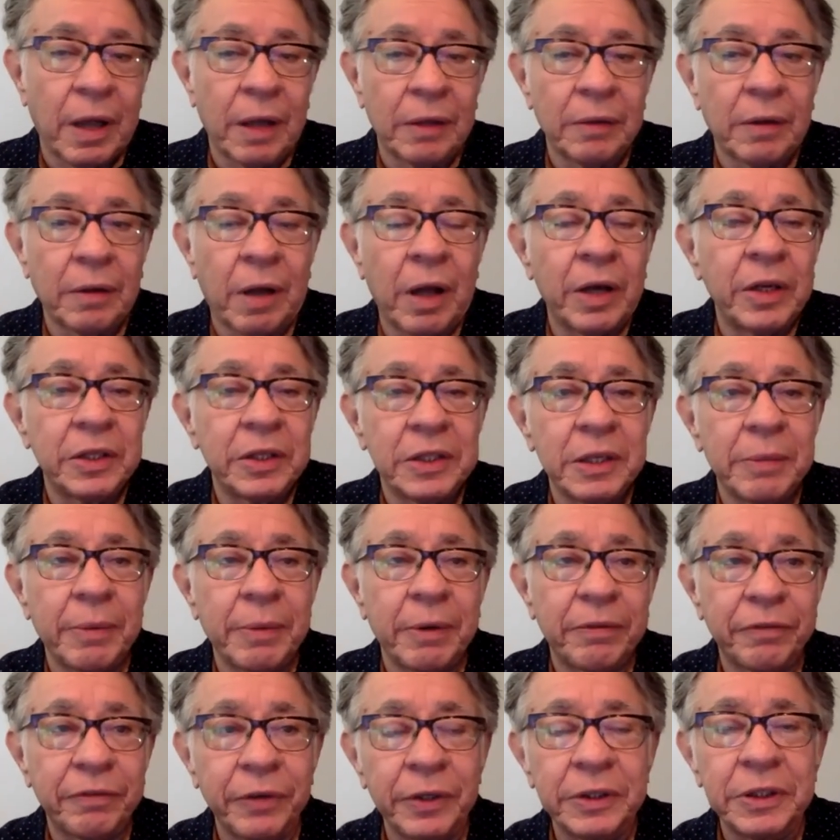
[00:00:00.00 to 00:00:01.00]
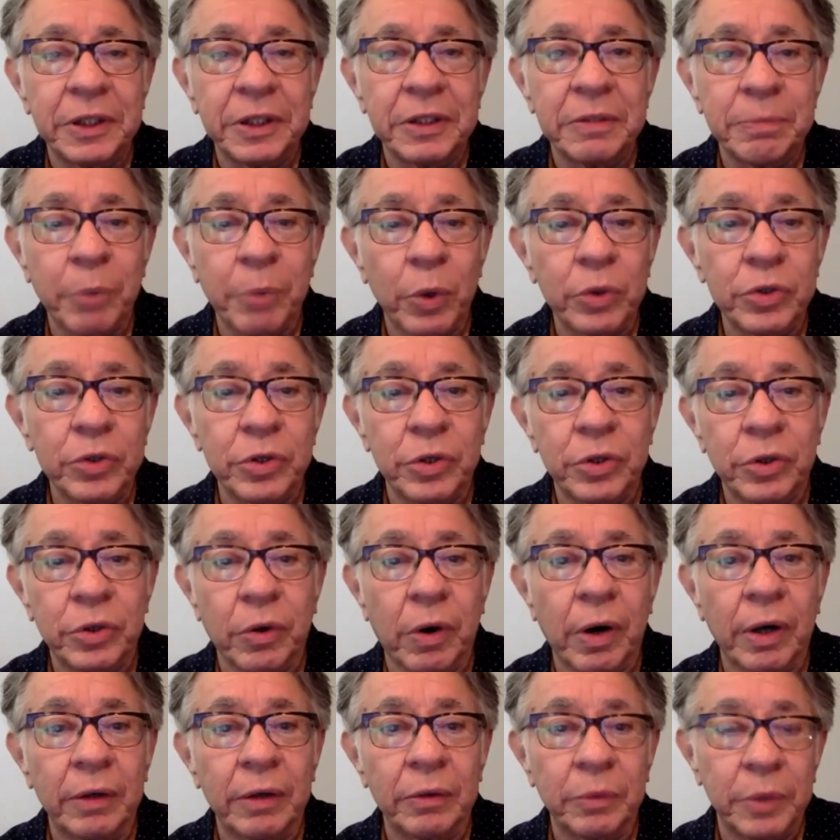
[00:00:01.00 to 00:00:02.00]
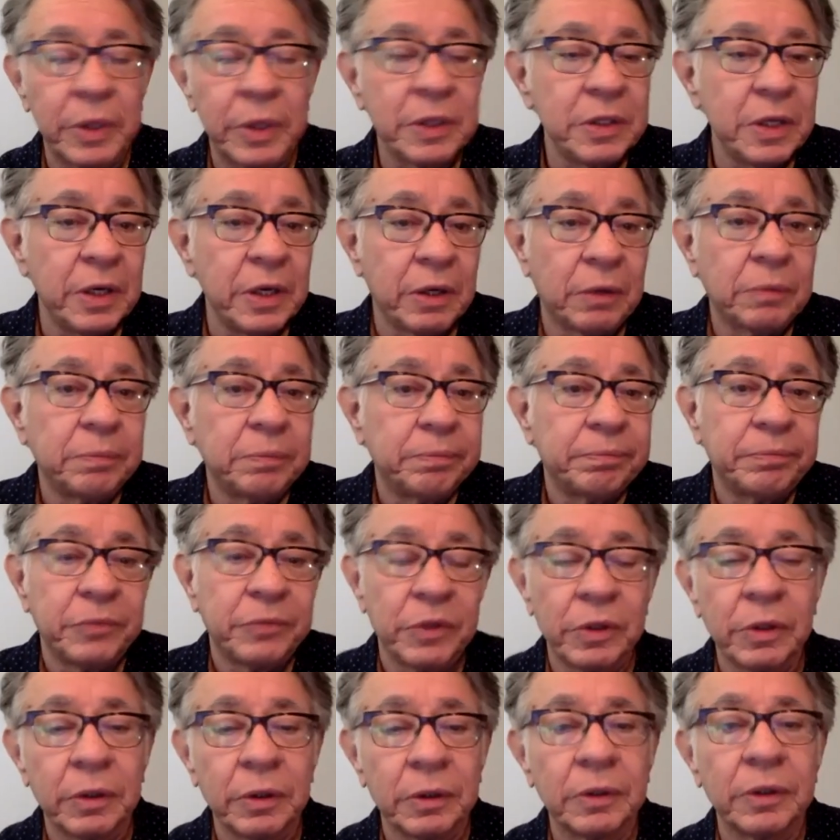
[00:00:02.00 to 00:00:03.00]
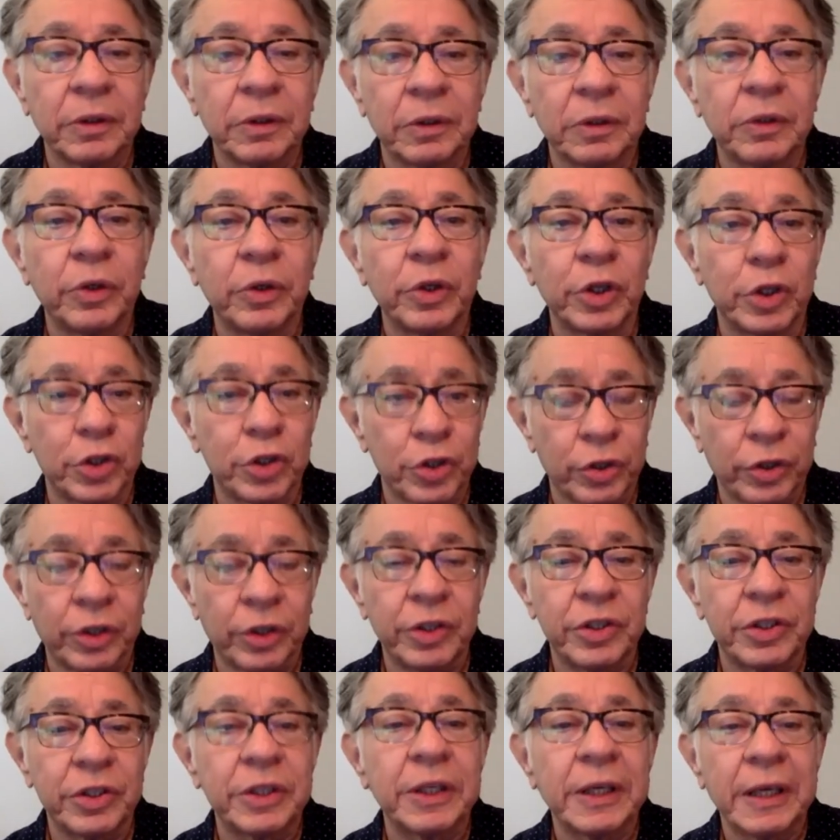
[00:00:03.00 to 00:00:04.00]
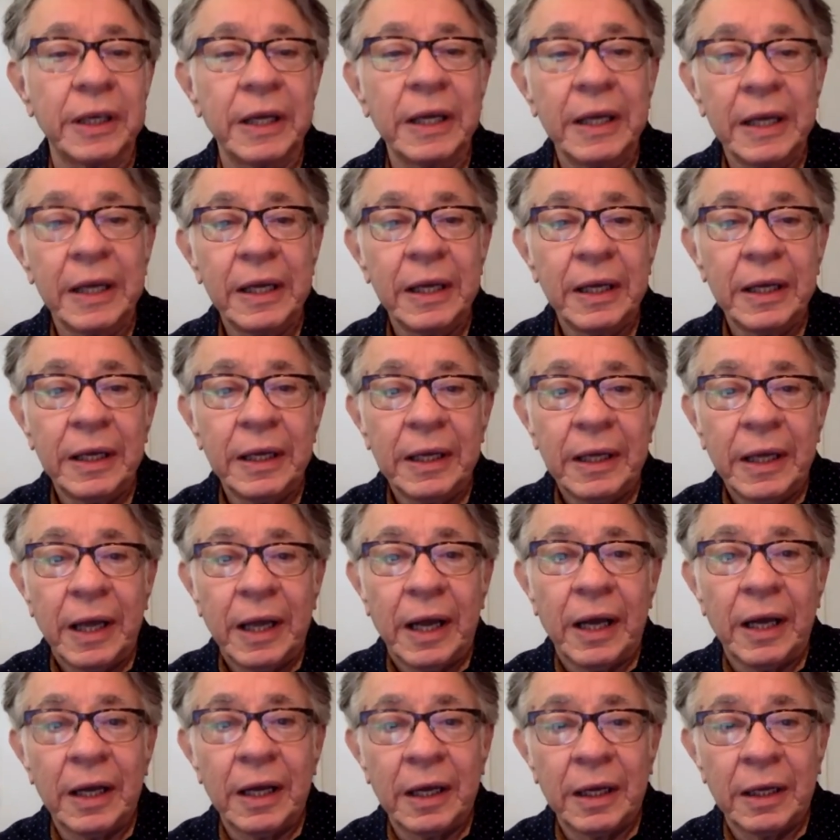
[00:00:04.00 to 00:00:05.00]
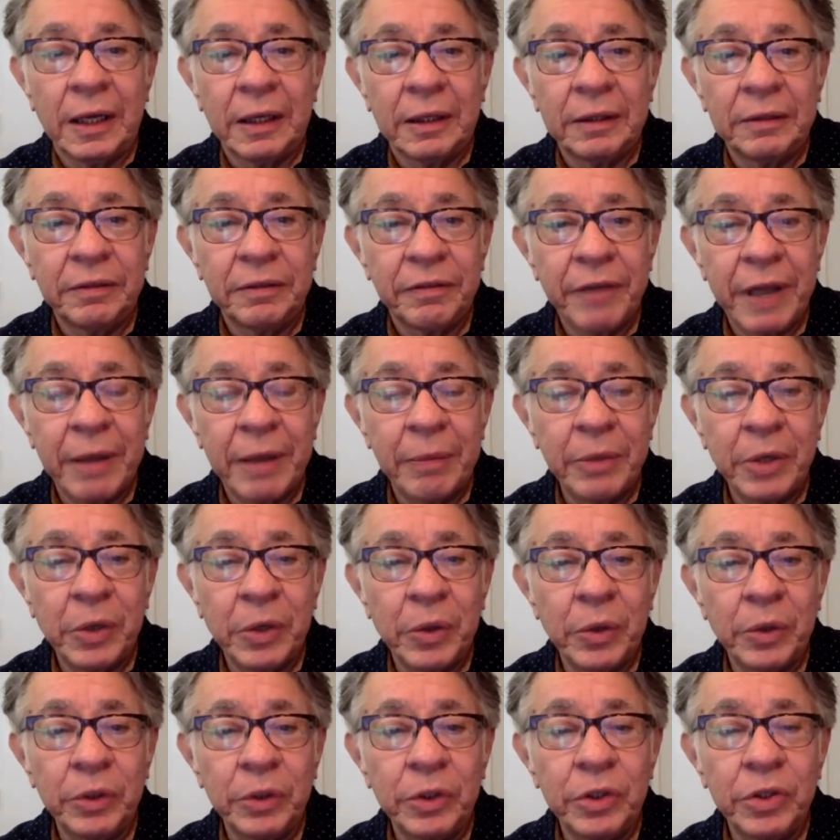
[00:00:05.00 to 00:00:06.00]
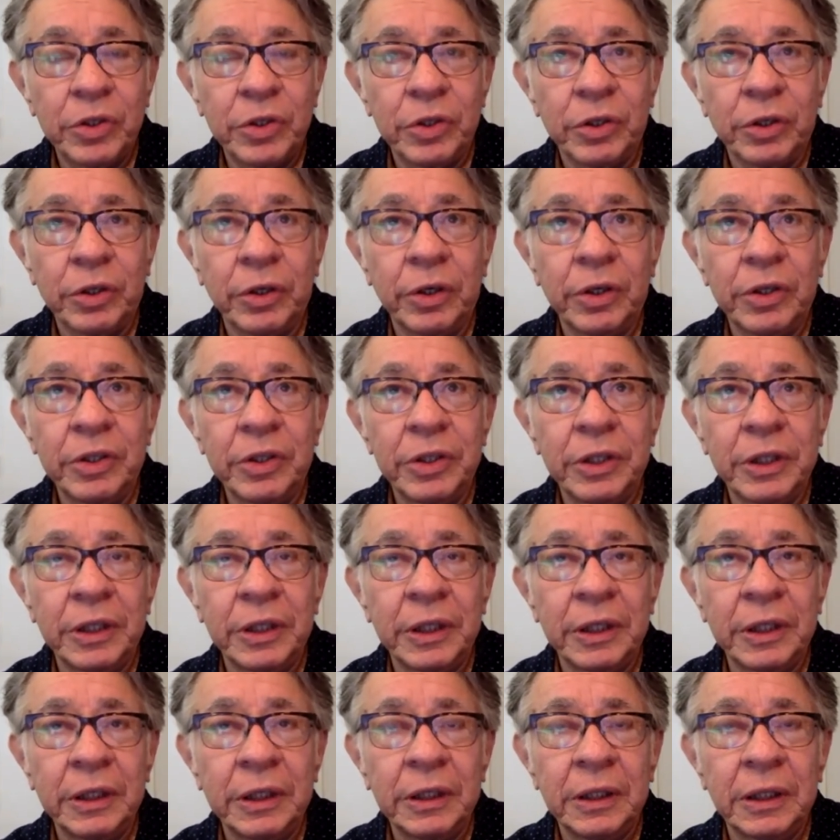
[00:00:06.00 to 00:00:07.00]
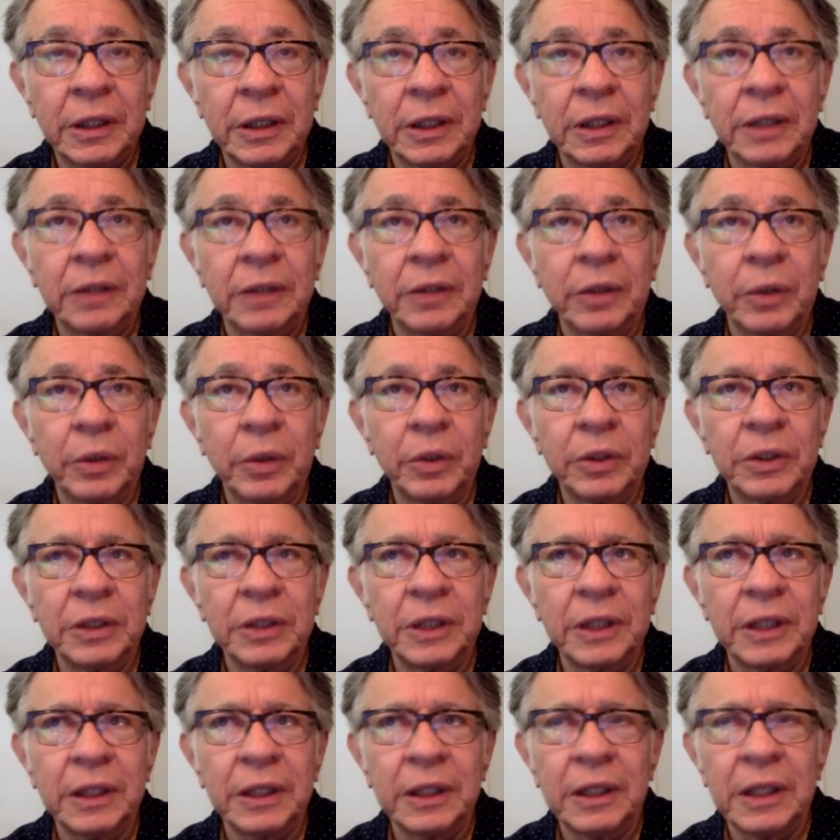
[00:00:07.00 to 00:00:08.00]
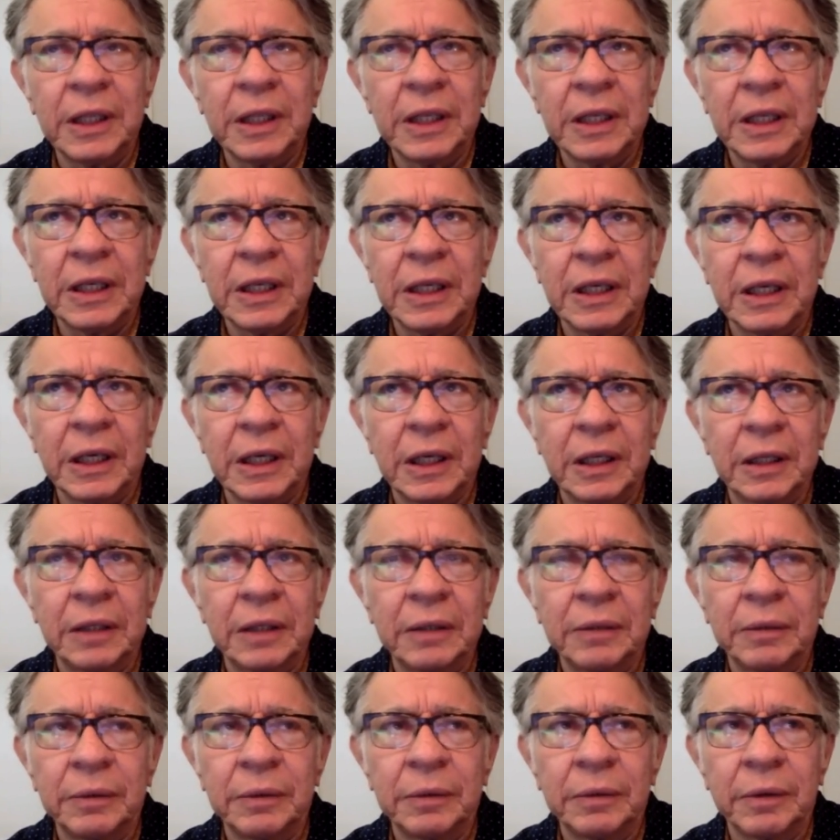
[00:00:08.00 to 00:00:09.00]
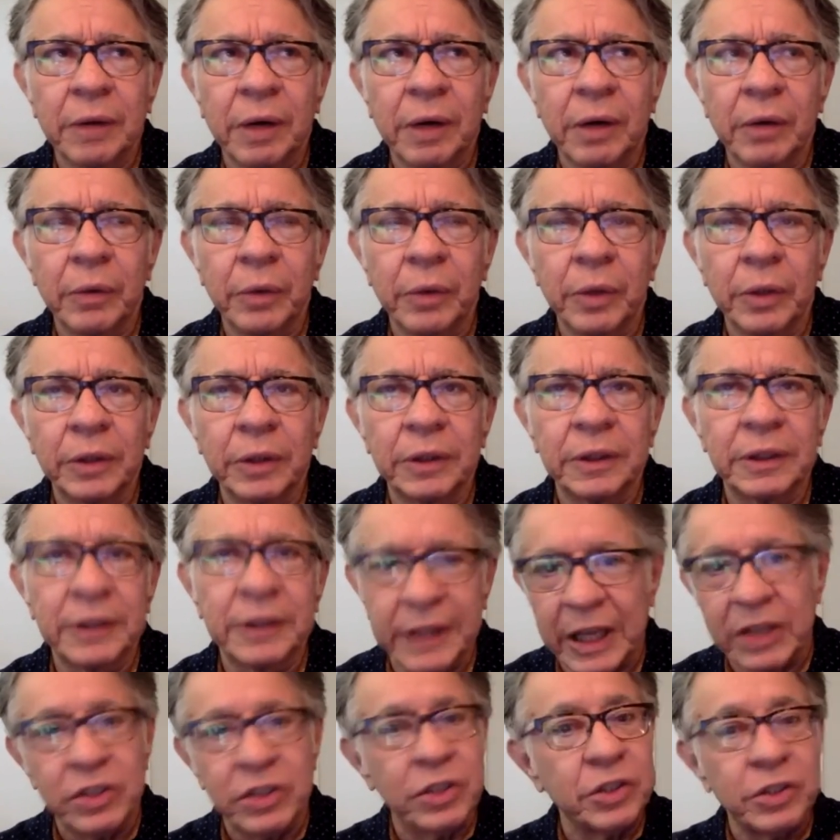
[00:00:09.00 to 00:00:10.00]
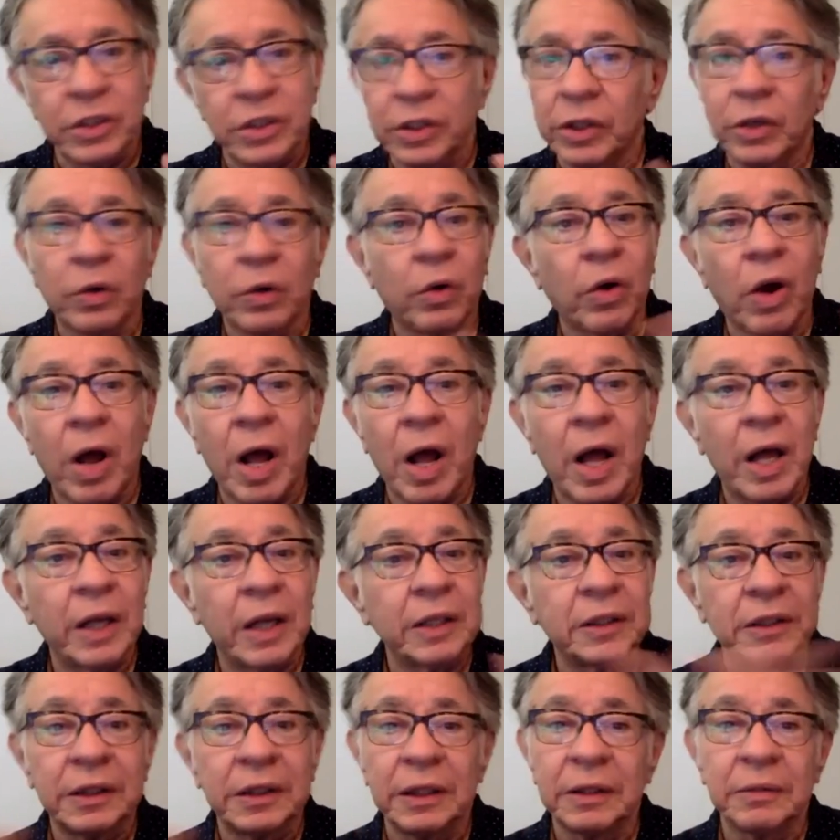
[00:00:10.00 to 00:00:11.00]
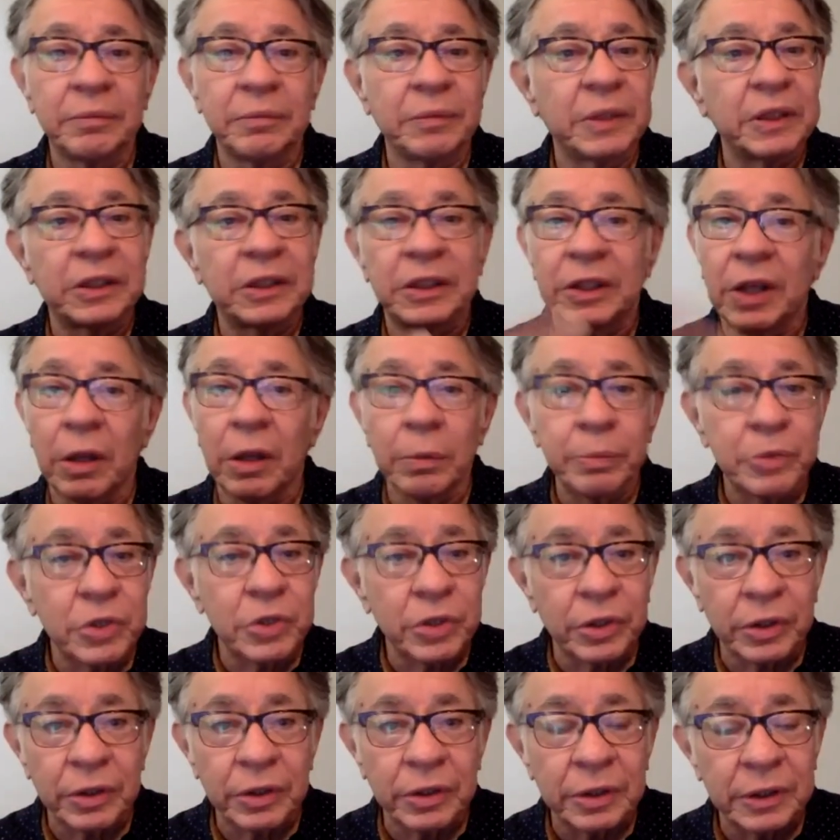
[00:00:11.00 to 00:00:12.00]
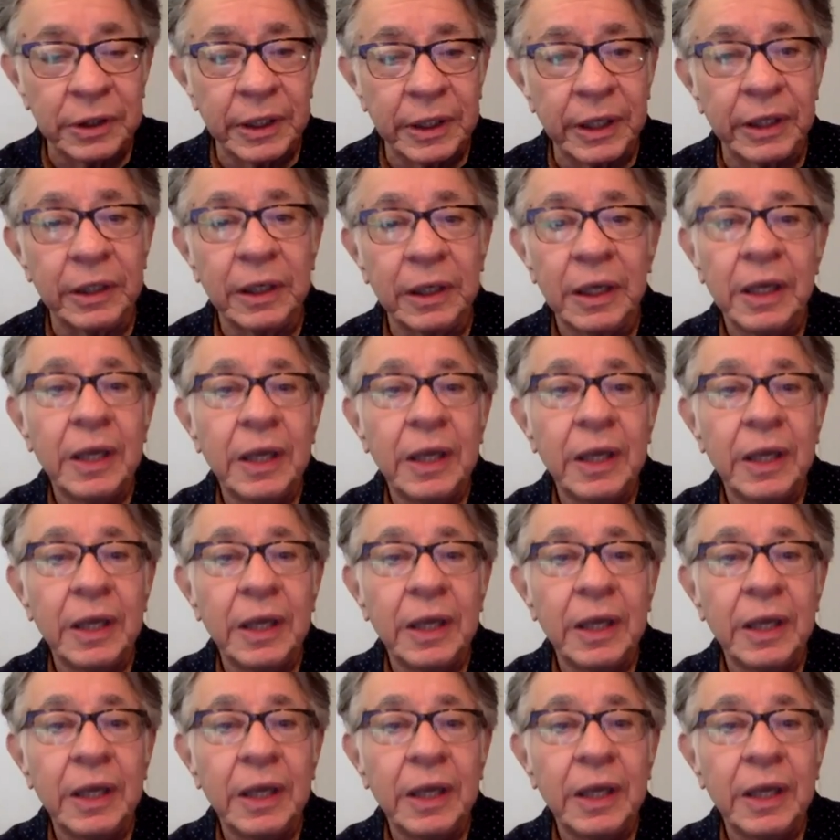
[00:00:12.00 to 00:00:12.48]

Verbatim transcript: honestly, my first exposure to art was, you know, through the church uh, family going to church and uh, noticing the uh, artworks, the Stations of the Cross, and the sculptures, and then